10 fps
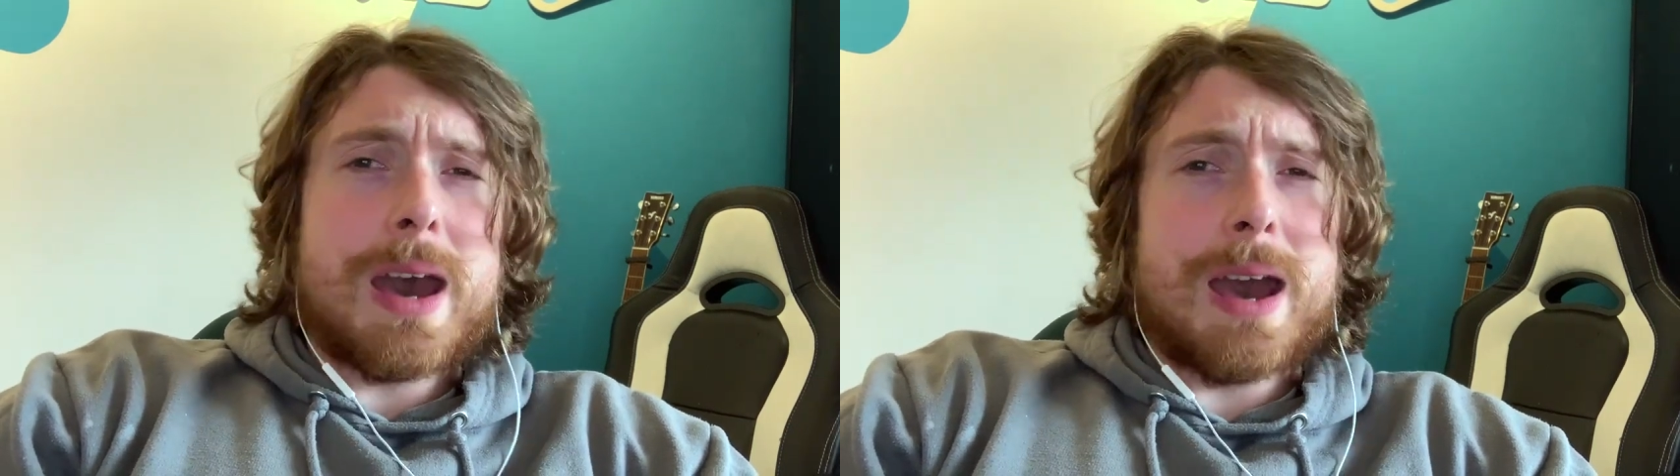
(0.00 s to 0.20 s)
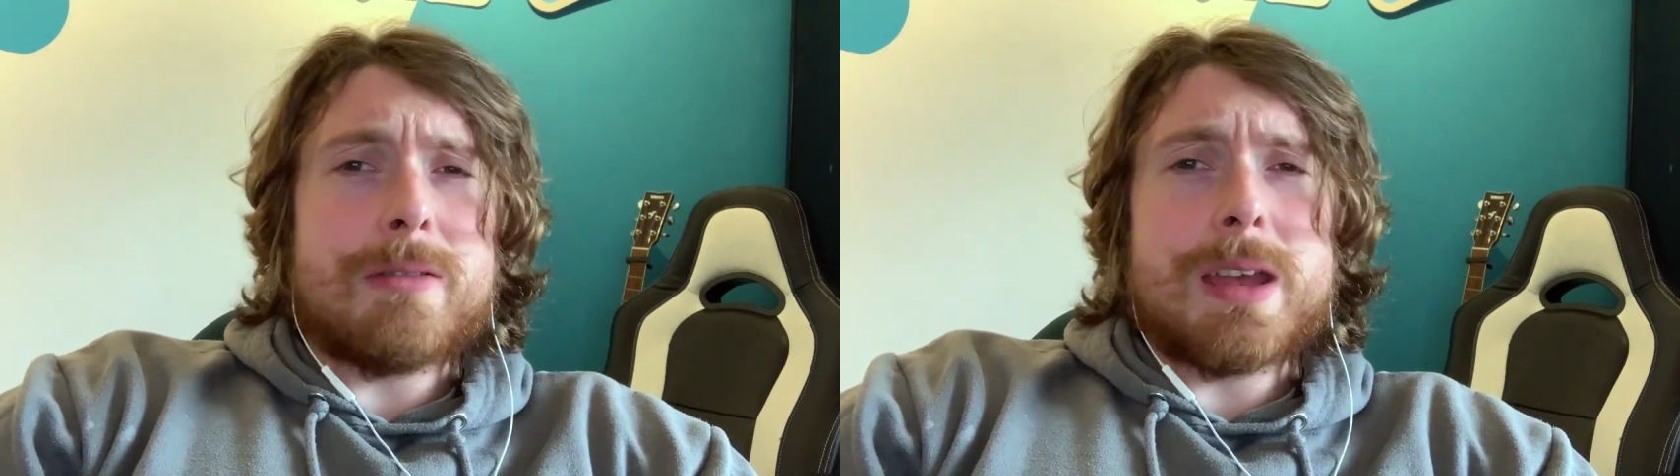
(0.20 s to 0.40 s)

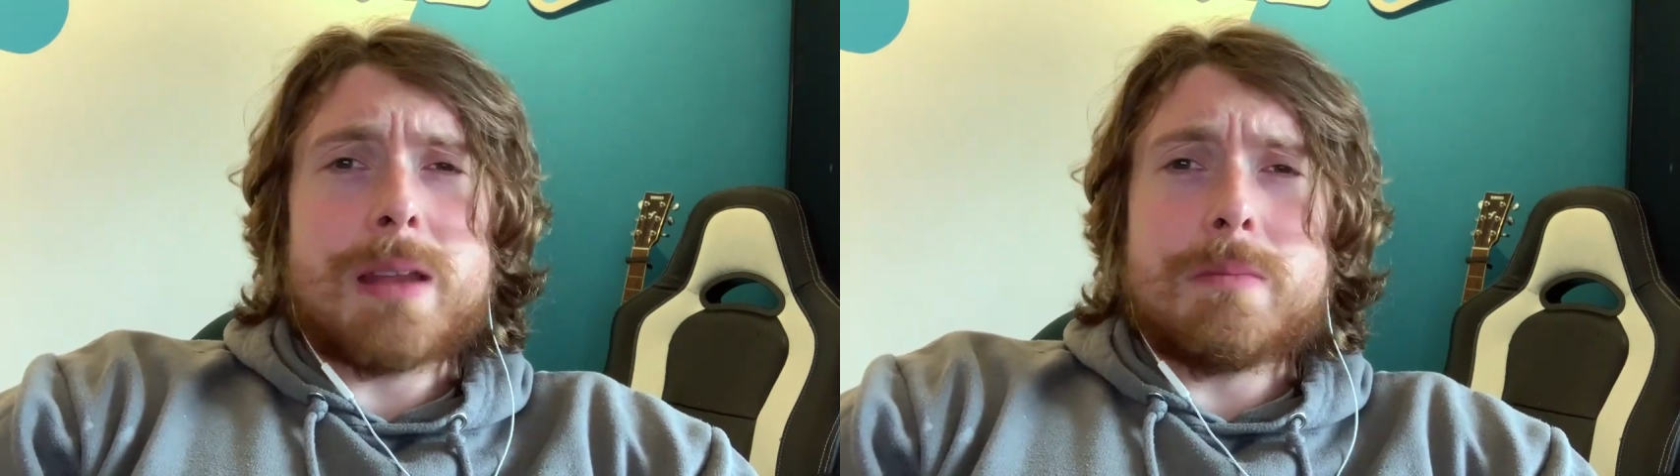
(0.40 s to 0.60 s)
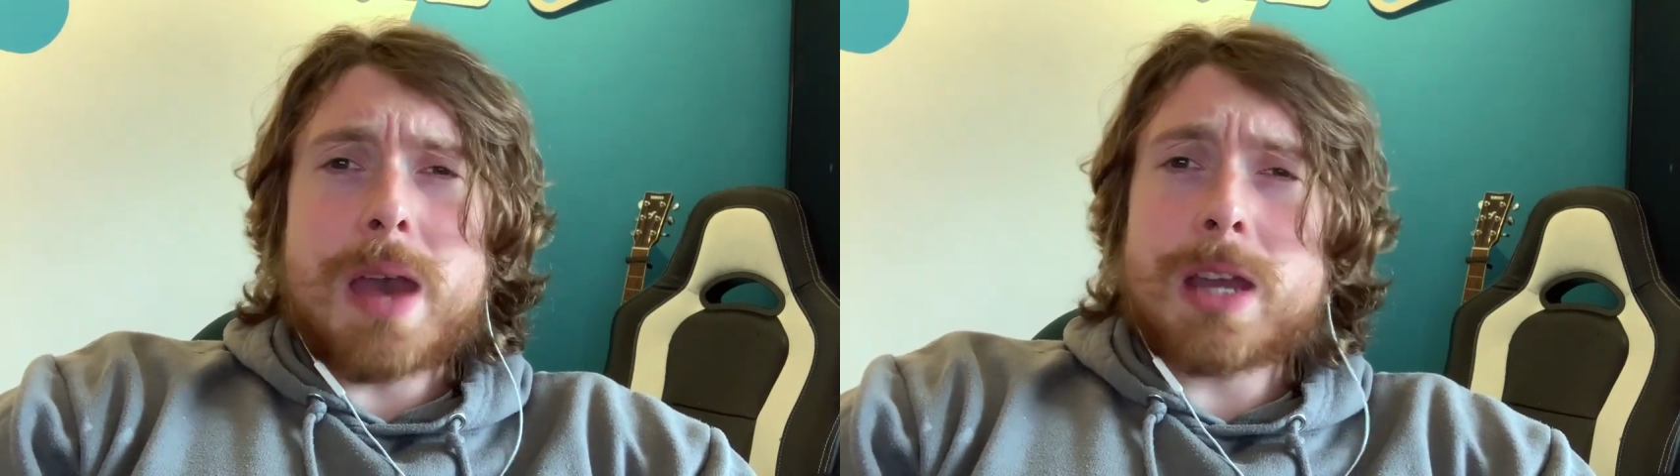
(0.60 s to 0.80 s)
Harry
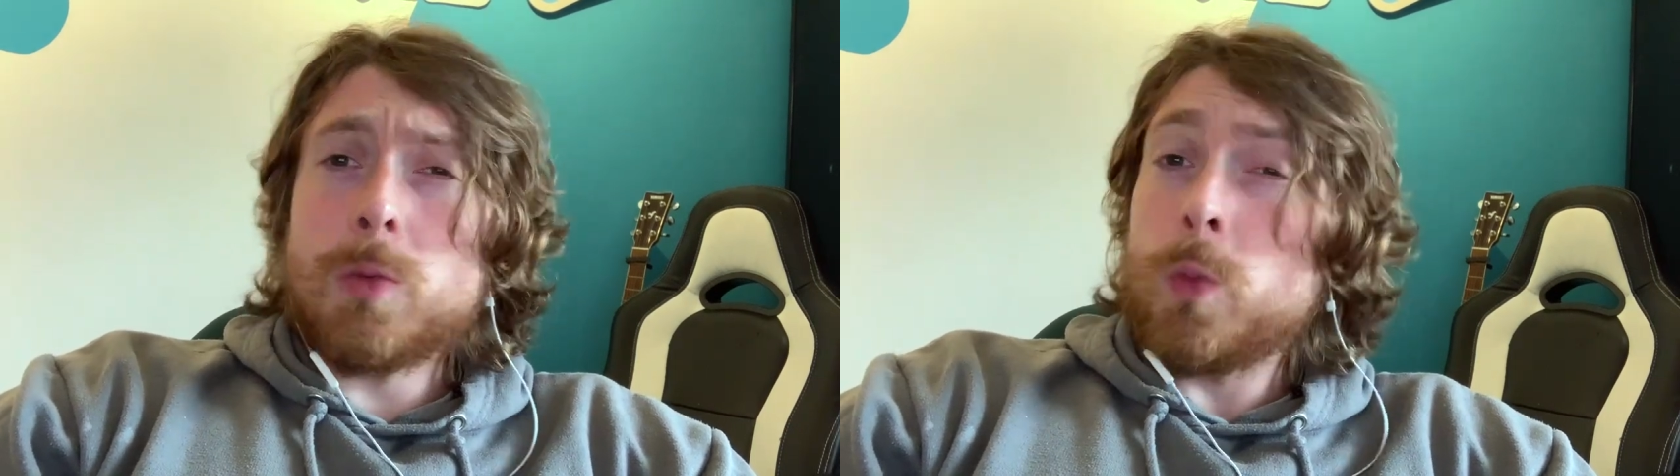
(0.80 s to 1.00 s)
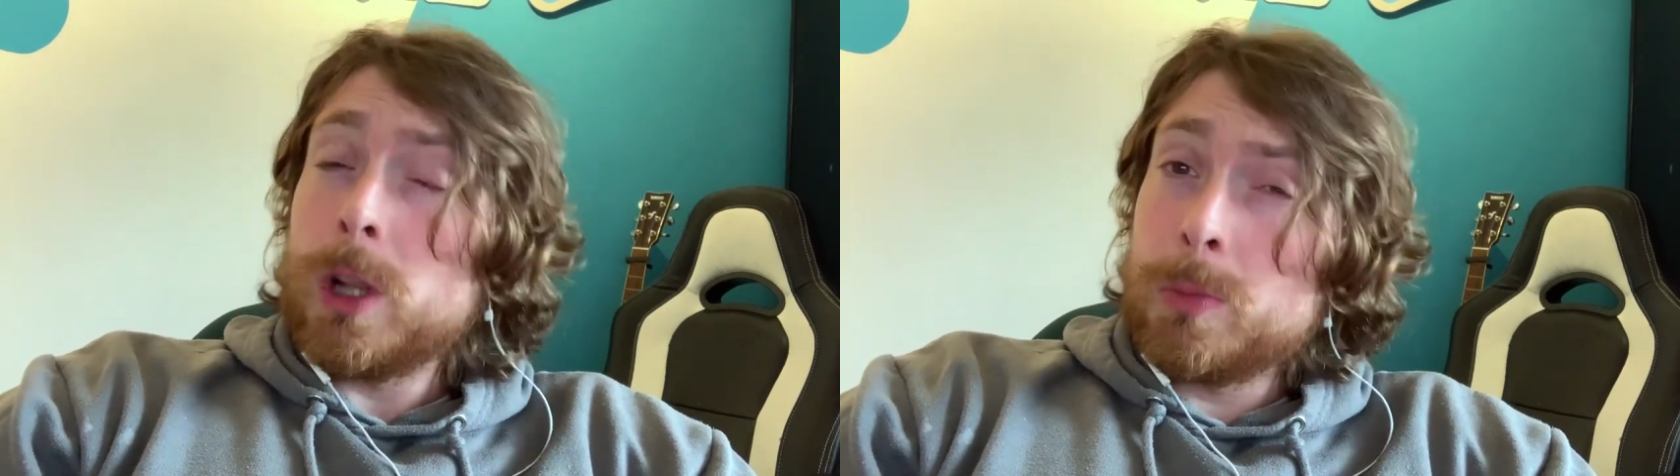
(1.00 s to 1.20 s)
and
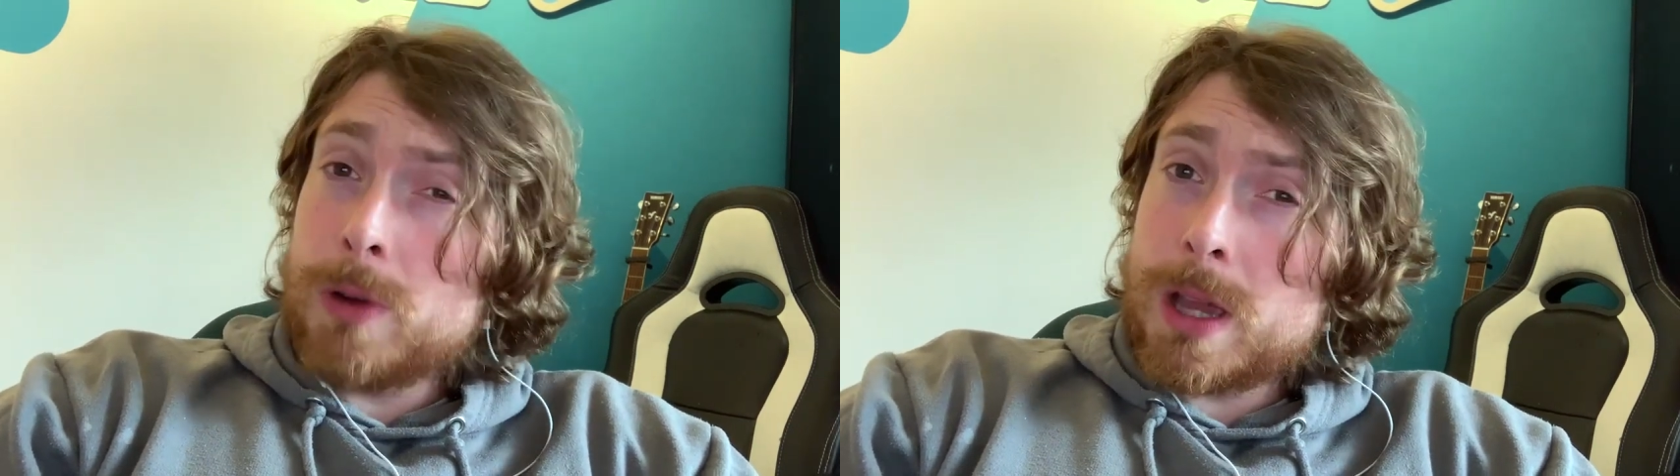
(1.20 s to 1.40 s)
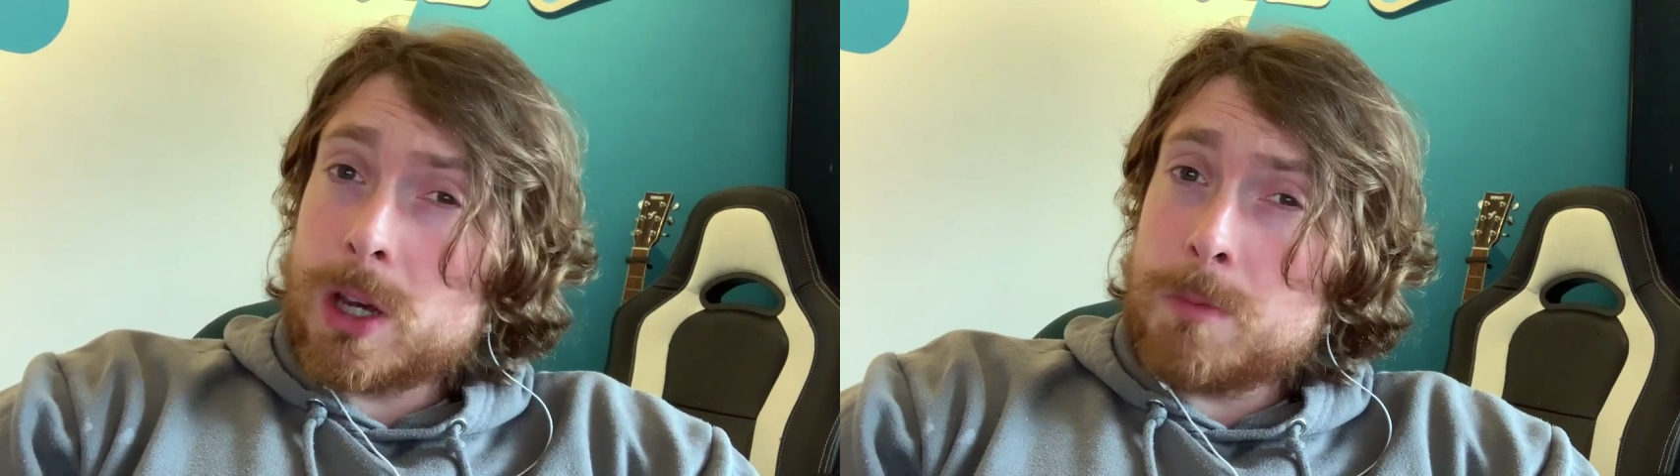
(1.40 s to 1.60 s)
Meghan will
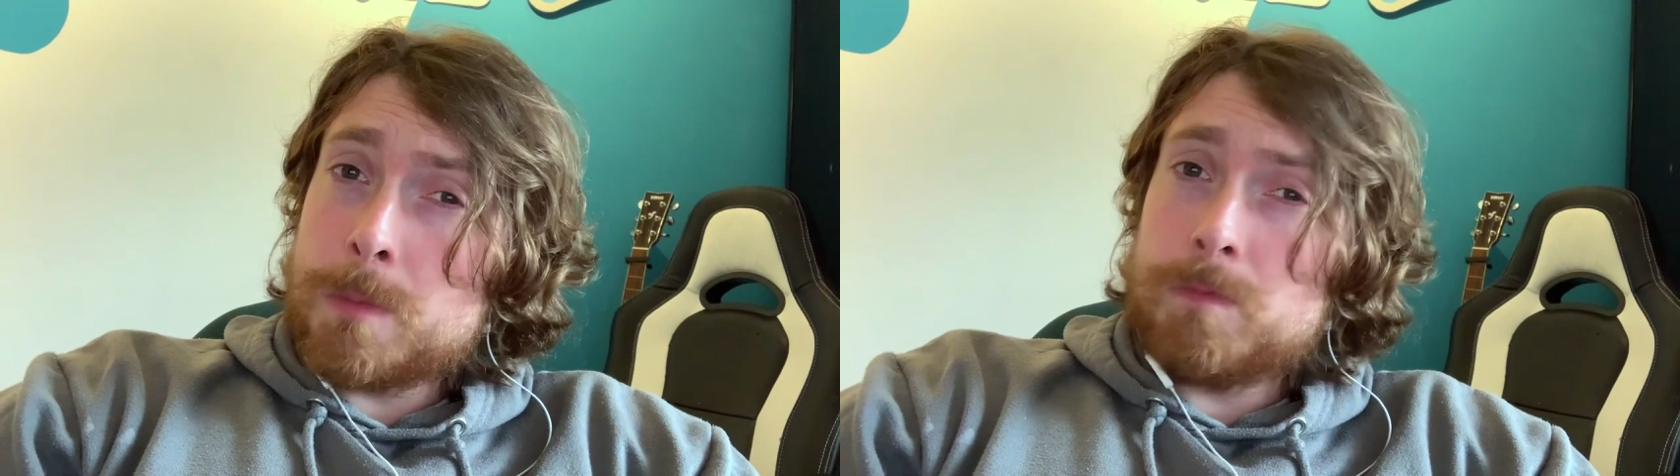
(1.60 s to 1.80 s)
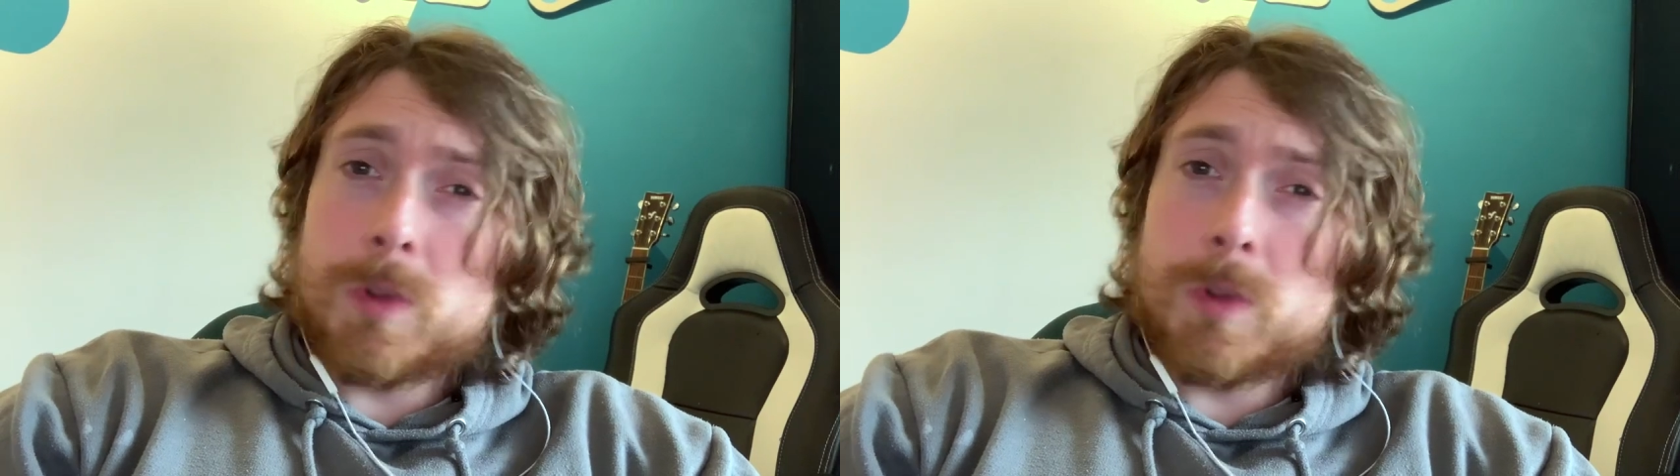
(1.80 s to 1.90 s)
break up?